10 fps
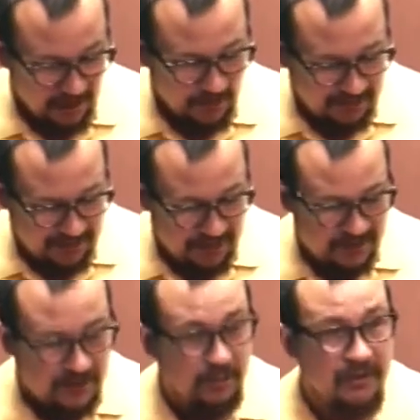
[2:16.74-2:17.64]
but did
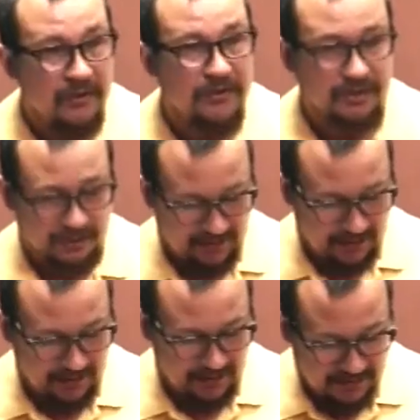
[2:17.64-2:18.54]
so under certain
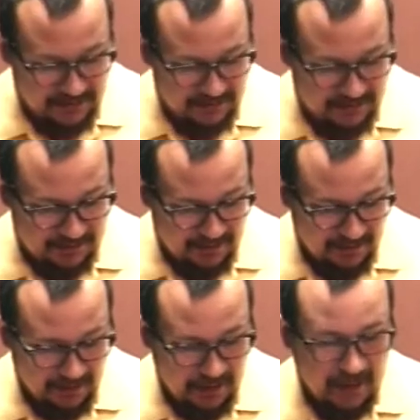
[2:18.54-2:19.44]
conditions.
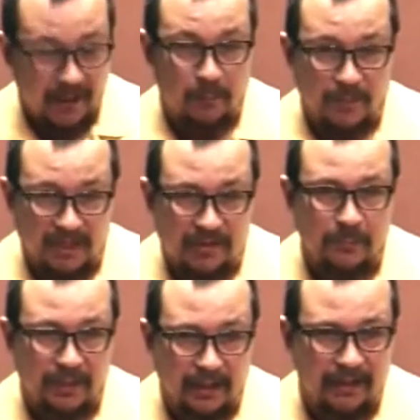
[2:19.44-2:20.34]
It must
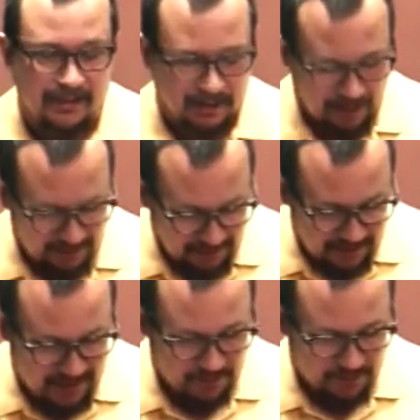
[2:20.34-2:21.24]
be
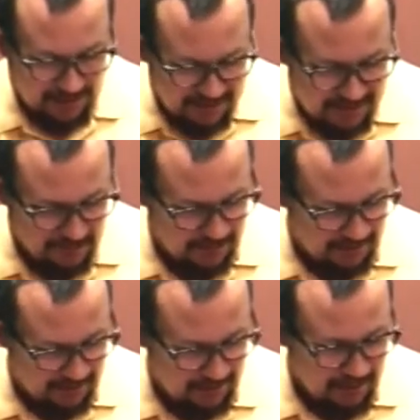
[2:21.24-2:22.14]
clearly
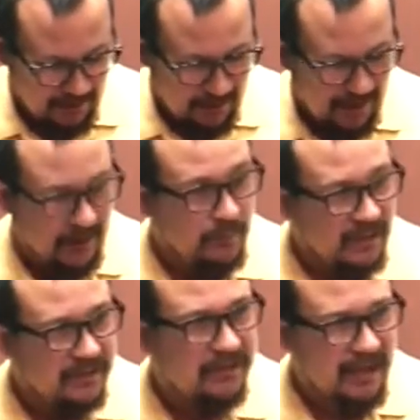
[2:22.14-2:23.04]
reasonable, and it
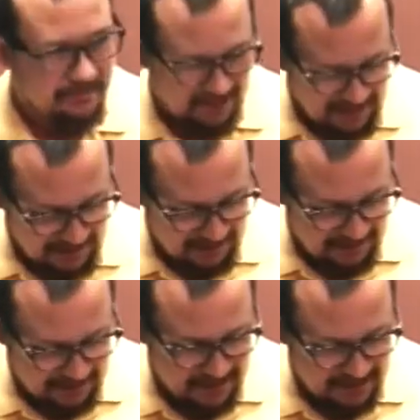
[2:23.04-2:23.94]
must not
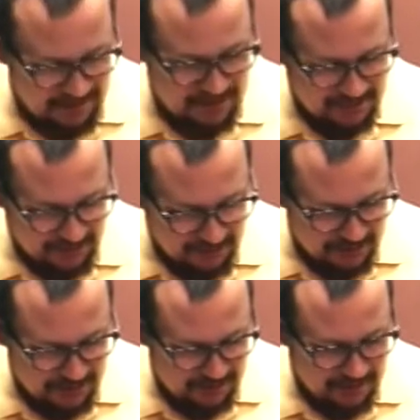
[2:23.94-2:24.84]
violate the
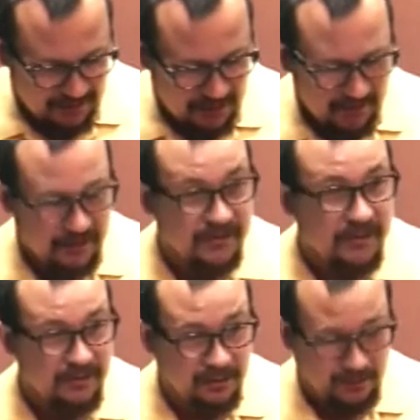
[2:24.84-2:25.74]
Constitution. This
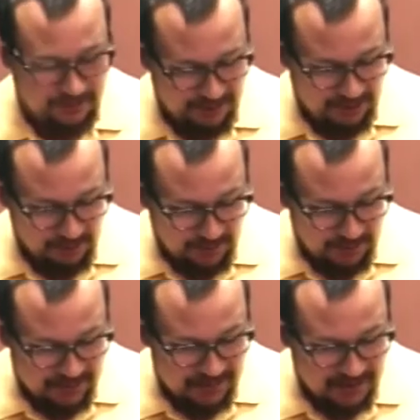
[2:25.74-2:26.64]
includes no
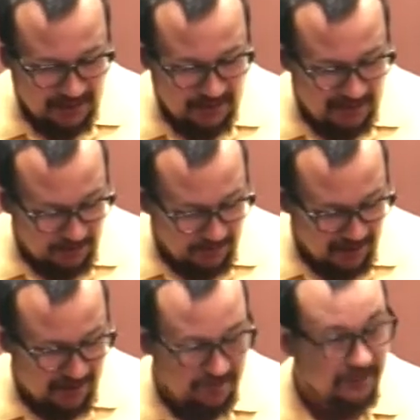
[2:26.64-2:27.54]
person shall be
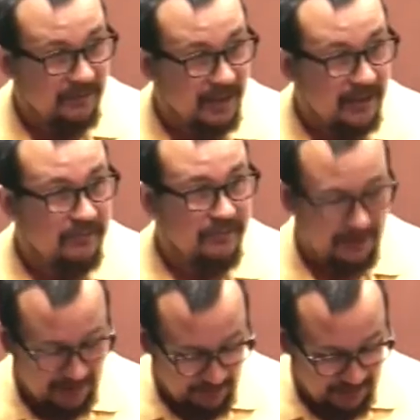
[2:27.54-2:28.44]
deprived of life,
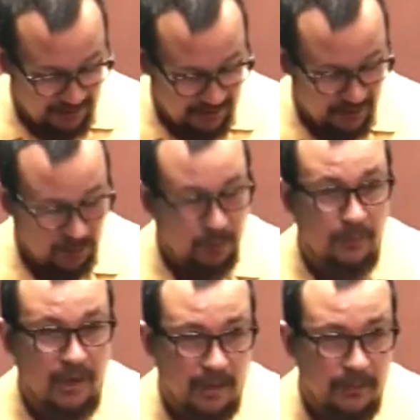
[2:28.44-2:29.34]
liberty, or
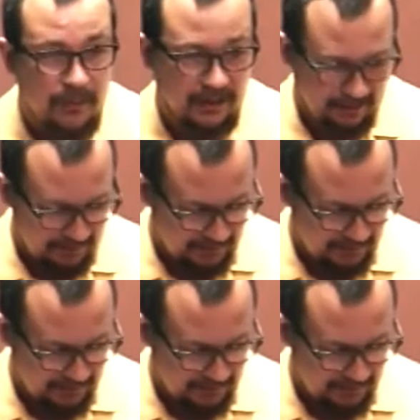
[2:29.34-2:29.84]
property.